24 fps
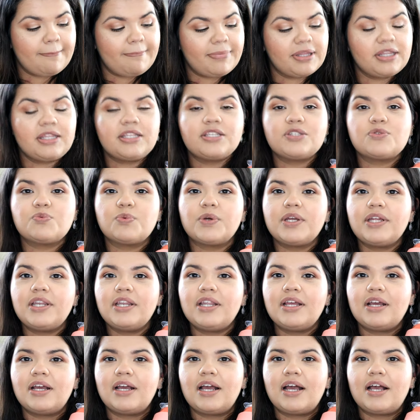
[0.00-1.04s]
But this
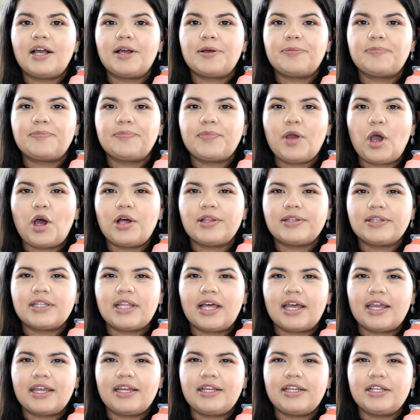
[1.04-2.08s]
one, um,
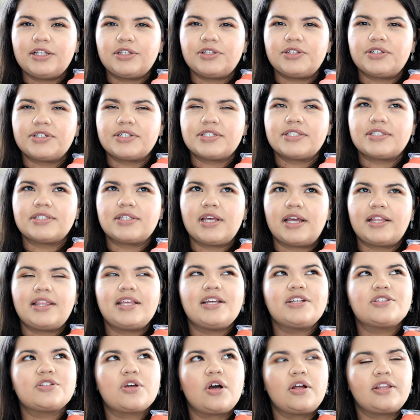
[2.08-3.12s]
online it looks, I
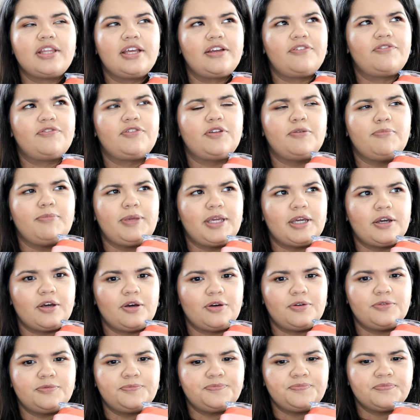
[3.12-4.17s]
think it's called like
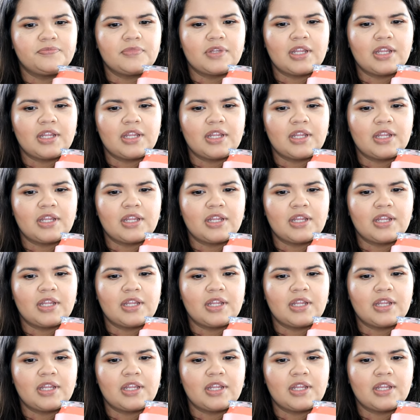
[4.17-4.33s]
Flamingo.